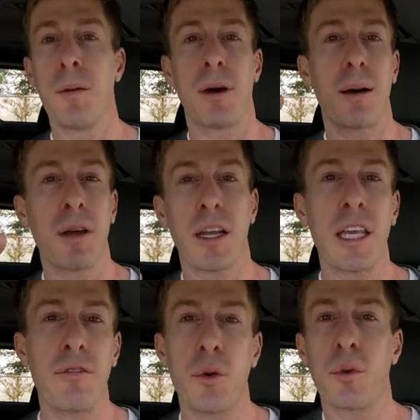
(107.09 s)
But I'm going
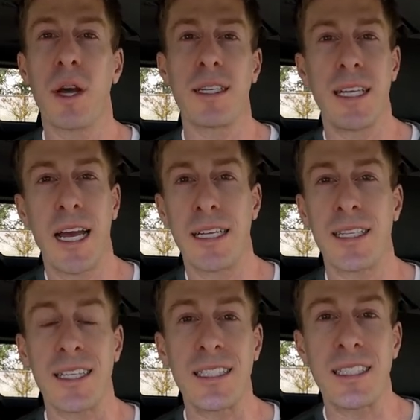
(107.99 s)
to give you dads
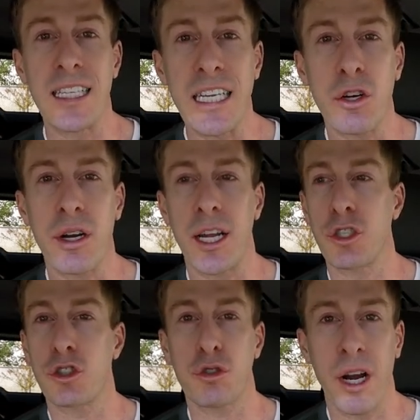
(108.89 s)
a secret
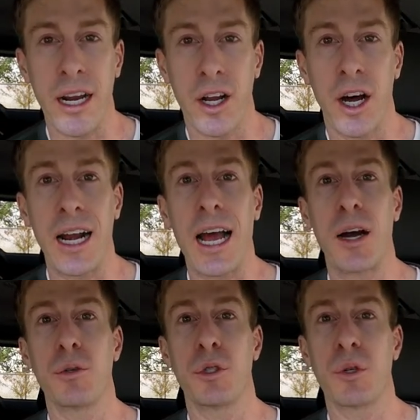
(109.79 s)
trick on
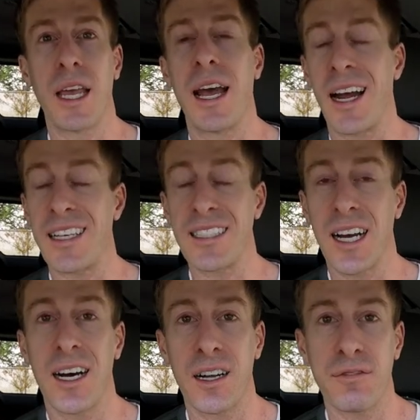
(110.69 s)
how to get a
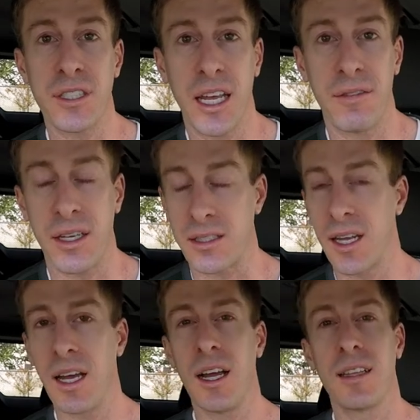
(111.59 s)
ton of savings.
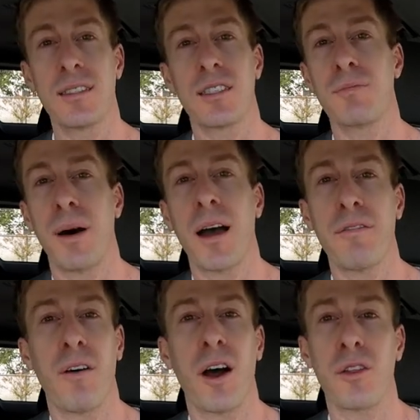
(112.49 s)
This is by
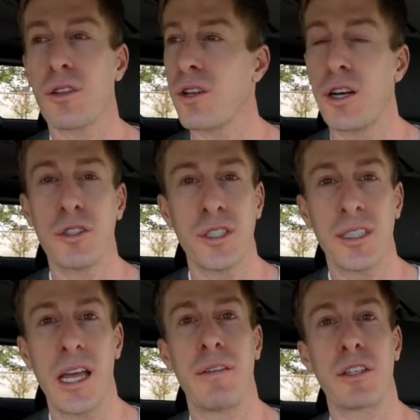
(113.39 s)
far the largest
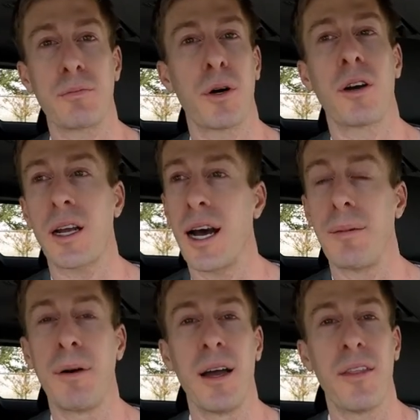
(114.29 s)
savings per
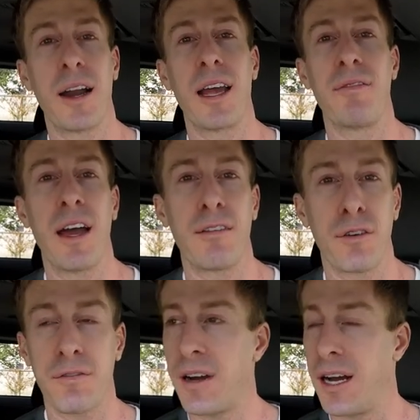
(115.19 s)
cup that I have
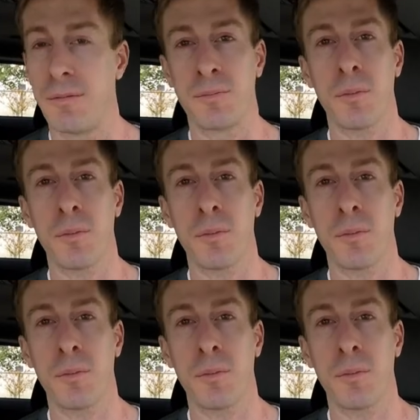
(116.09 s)
ever found.